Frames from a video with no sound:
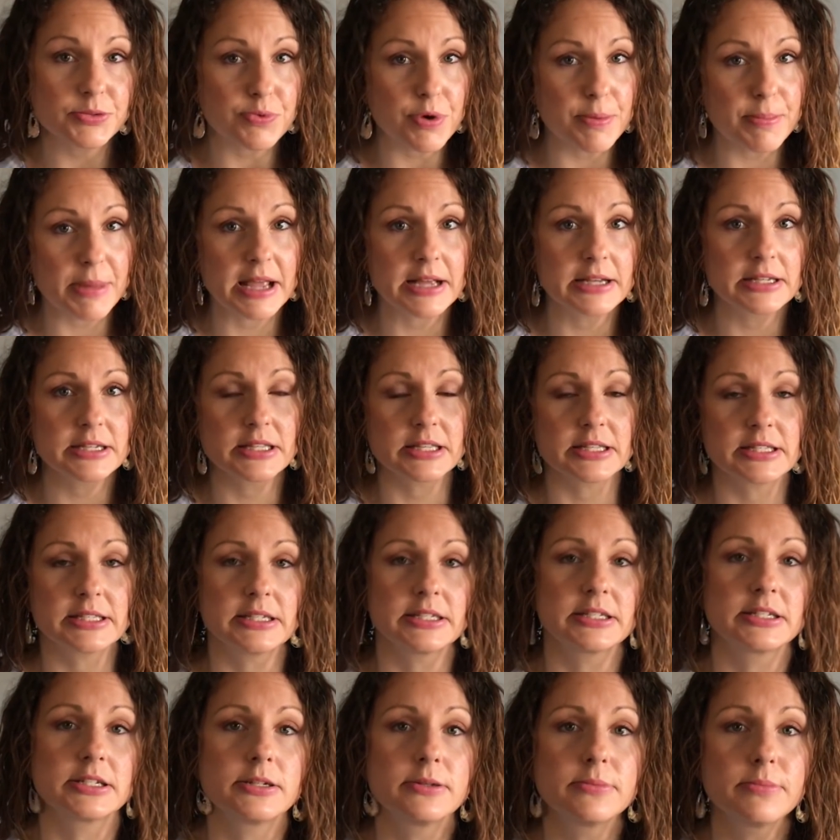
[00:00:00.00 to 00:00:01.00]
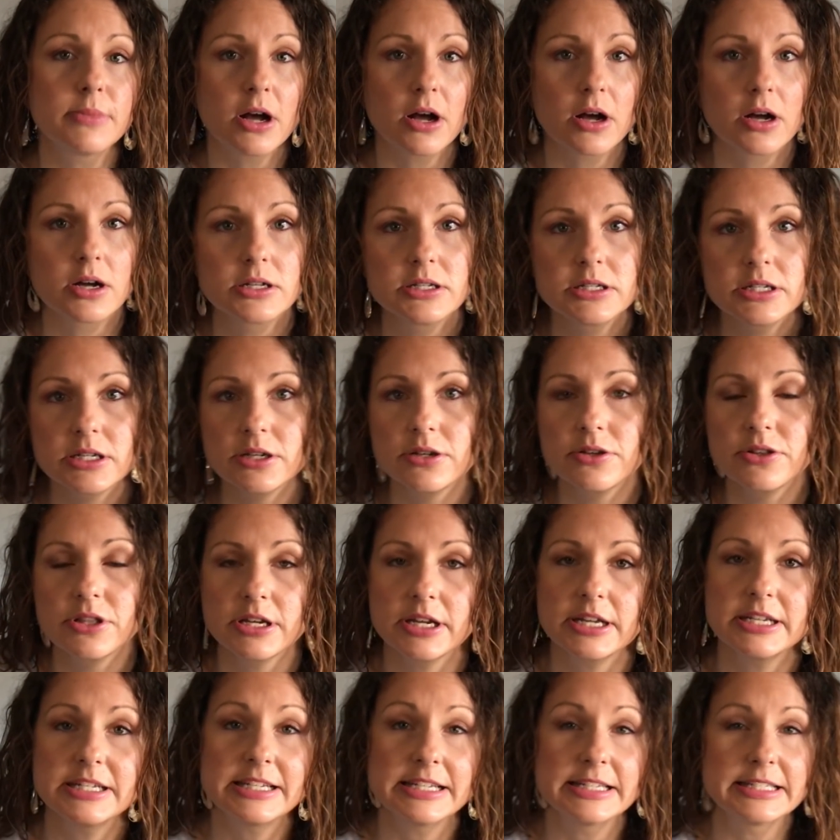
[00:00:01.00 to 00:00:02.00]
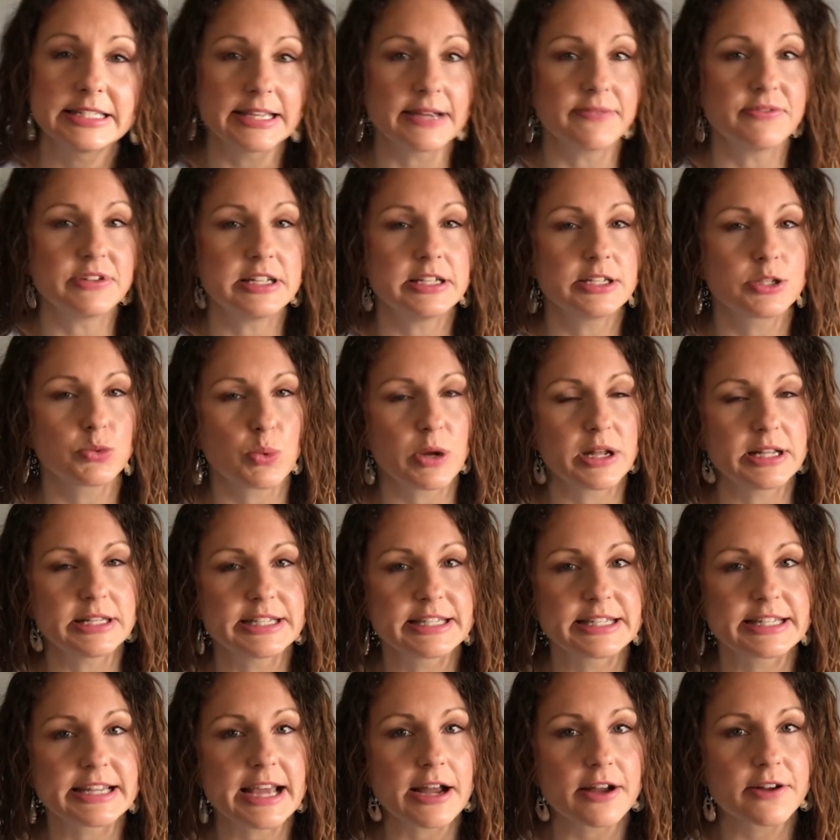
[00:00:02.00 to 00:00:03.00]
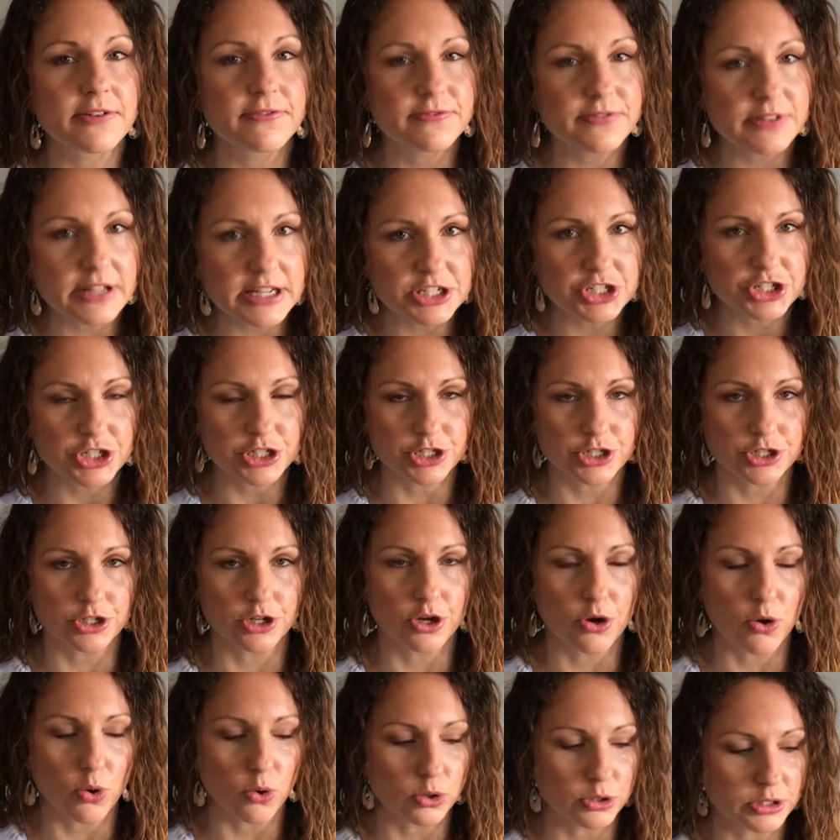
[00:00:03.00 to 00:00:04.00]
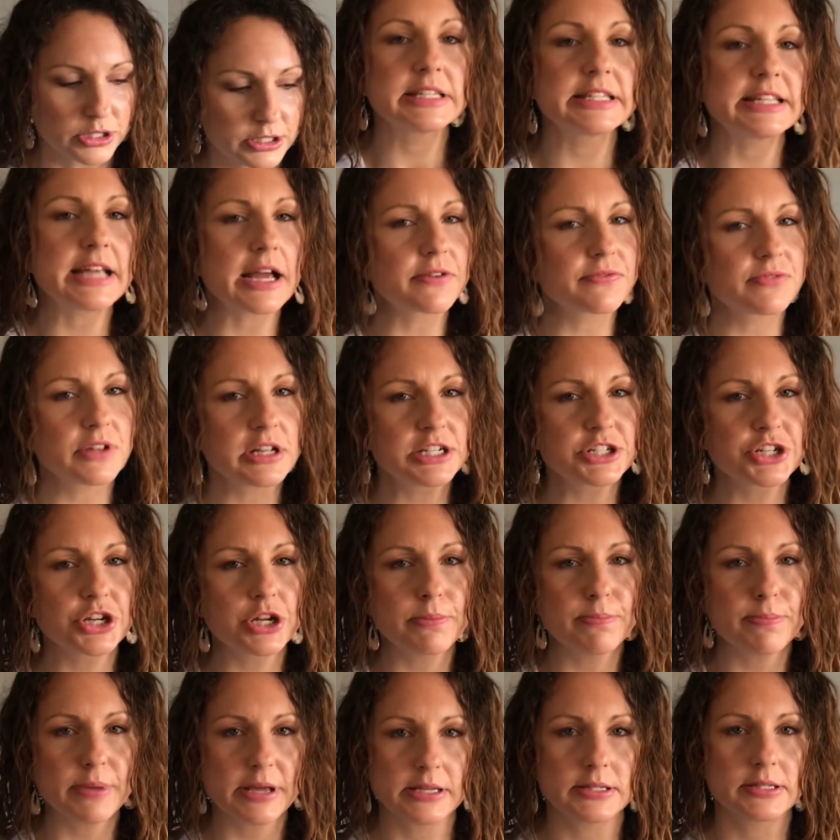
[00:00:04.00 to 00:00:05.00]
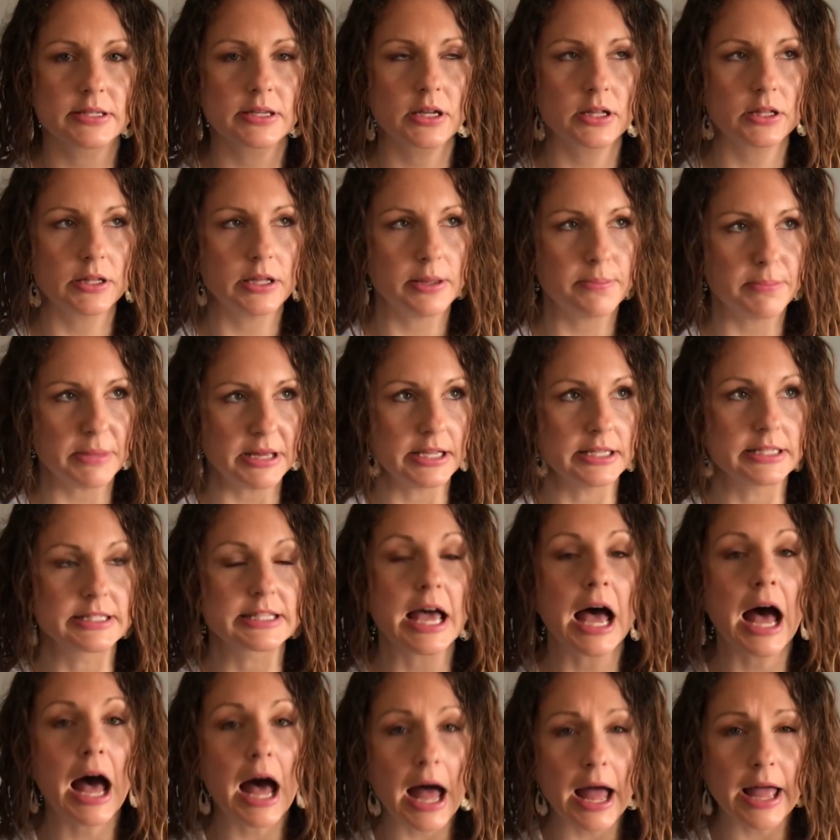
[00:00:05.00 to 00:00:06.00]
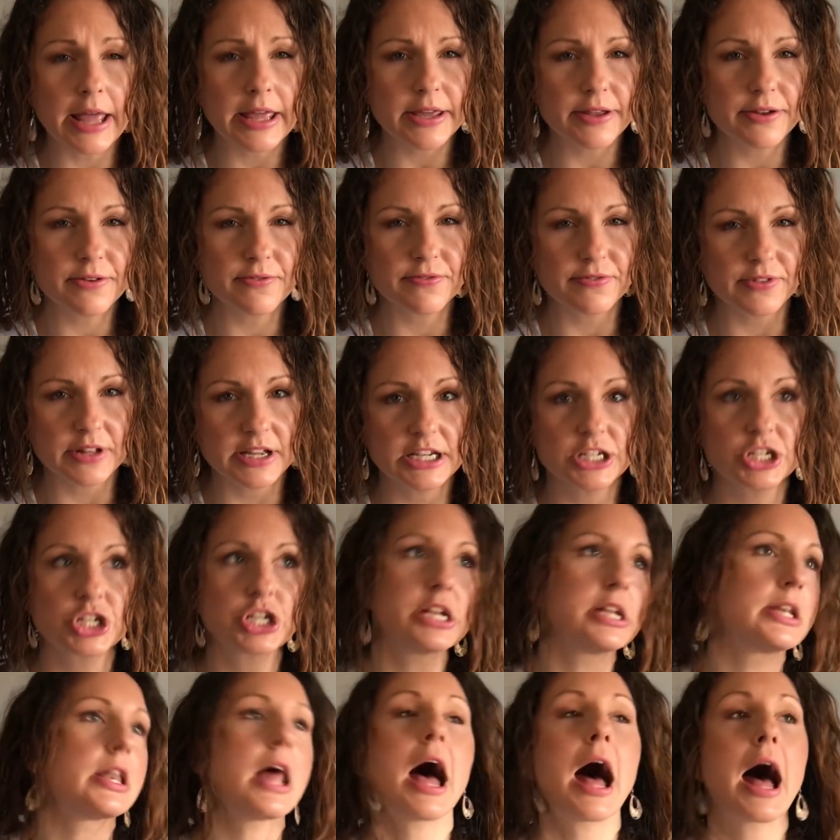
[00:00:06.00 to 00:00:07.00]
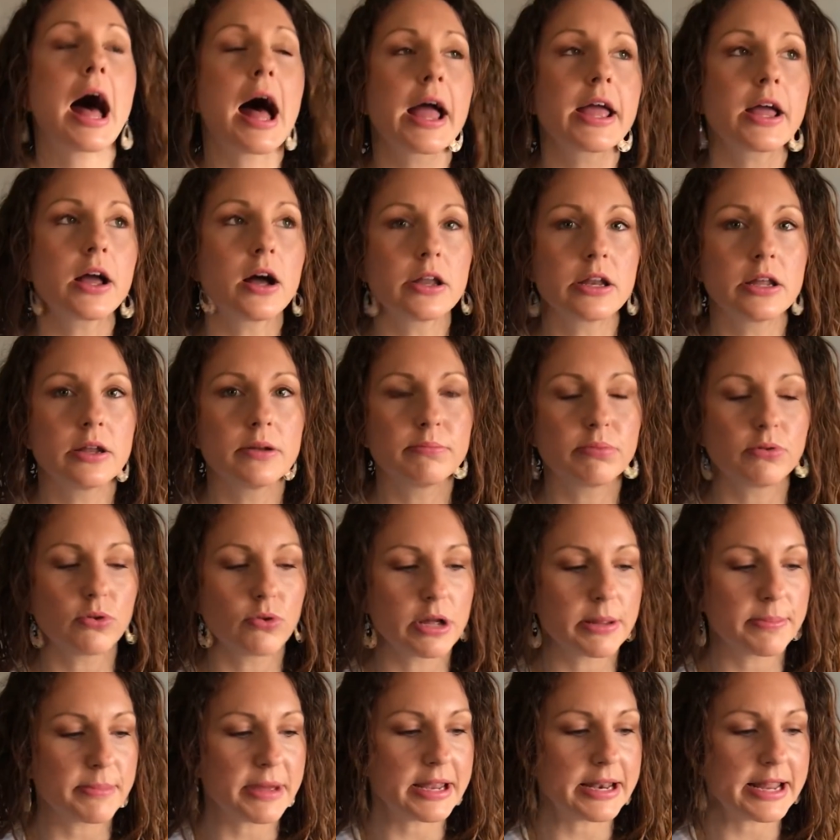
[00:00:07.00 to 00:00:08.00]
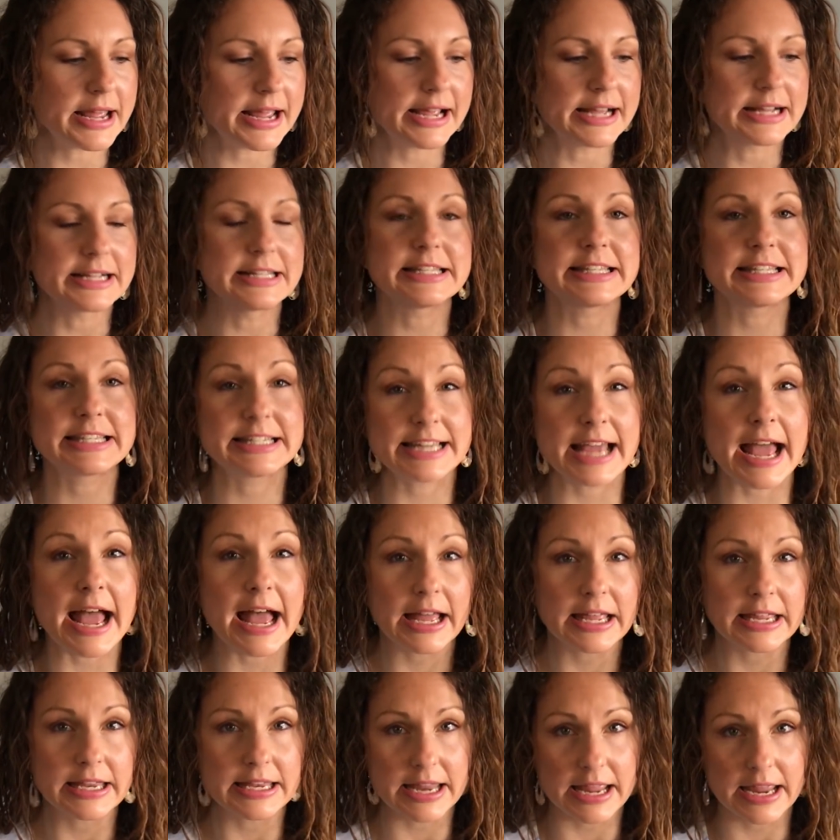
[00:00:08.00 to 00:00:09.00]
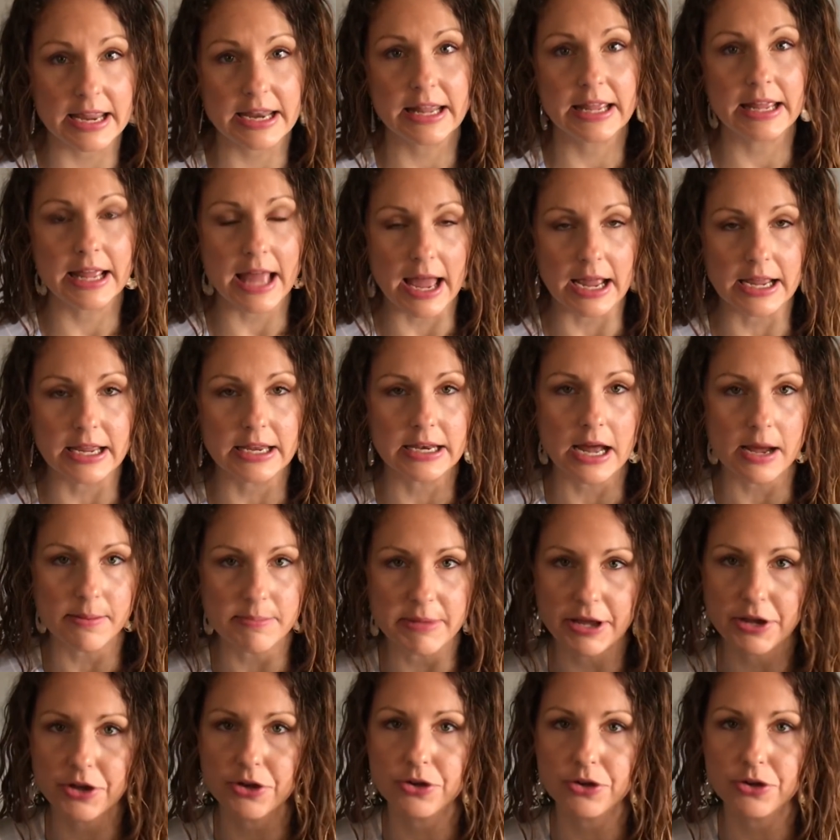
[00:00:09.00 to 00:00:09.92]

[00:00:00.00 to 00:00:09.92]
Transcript: remained the system until the 1970s when stagflation took hold. Stagflation basically means high inflation, high unemployment, and stagnating economic